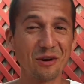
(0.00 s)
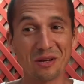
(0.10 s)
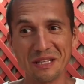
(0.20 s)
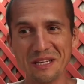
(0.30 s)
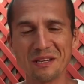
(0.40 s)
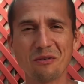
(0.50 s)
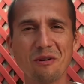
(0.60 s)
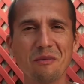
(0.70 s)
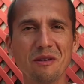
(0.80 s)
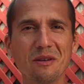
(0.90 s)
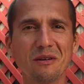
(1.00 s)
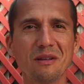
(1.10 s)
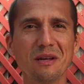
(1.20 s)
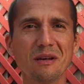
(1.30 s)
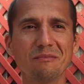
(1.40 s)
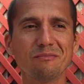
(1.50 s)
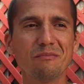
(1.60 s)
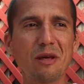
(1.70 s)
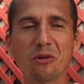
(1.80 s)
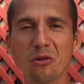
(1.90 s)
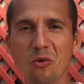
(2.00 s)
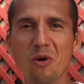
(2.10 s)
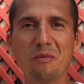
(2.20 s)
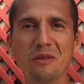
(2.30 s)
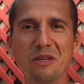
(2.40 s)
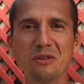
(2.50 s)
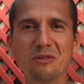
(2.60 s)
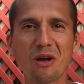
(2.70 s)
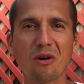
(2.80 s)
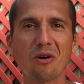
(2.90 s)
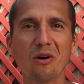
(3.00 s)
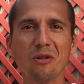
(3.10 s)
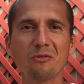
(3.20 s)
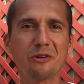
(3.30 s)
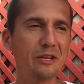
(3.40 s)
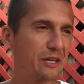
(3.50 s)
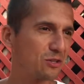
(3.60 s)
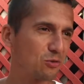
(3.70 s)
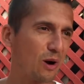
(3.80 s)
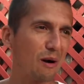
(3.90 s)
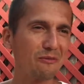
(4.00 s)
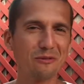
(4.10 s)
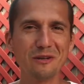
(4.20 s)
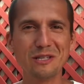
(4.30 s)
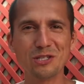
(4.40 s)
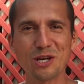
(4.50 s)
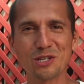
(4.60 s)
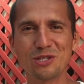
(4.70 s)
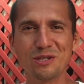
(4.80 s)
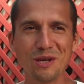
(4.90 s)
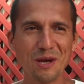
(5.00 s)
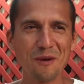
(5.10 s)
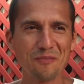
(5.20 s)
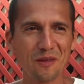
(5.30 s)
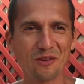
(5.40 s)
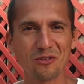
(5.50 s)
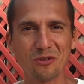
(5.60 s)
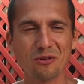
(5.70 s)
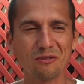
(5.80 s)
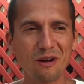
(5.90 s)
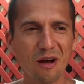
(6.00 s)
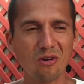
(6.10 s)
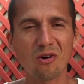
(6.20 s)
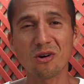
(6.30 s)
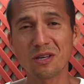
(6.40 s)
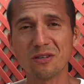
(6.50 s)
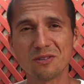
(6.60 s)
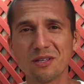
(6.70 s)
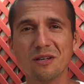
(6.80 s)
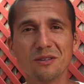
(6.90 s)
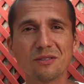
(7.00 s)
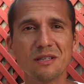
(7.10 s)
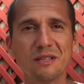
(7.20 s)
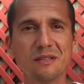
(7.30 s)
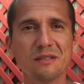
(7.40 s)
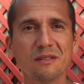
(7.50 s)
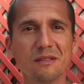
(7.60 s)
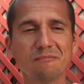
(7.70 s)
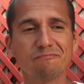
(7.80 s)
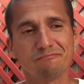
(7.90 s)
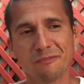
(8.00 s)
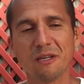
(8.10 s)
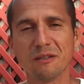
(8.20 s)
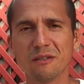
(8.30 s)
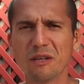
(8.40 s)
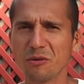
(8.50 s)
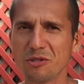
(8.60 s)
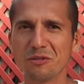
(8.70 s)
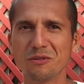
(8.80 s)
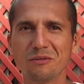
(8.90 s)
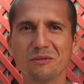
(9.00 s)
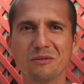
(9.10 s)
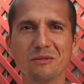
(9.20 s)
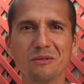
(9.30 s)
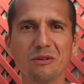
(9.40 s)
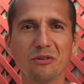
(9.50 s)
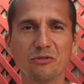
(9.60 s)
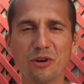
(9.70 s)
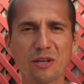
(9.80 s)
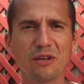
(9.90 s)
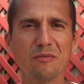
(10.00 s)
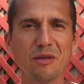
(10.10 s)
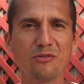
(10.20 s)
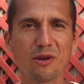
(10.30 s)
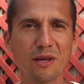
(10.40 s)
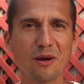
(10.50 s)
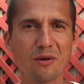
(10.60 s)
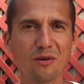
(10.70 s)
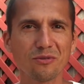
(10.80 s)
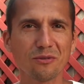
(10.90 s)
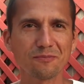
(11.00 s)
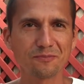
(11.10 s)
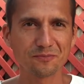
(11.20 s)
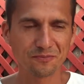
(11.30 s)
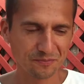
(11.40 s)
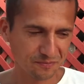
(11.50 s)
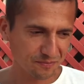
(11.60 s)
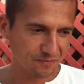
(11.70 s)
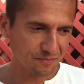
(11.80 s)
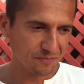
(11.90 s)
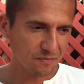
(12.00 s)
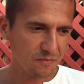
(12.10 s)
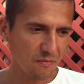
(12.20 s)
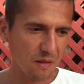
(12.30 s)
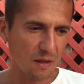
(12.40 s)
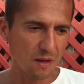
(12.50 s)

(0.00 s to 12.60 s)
or cleaning equipment, you know, like, um, medical equipment, they use alcohol, or if you're going to get swabbed for an injection. So alcohol kills cells, and uh, yeah, is that what you're, or drinking, you mean drinking alcohol? Yeah, what is it made out of? How, do, you know?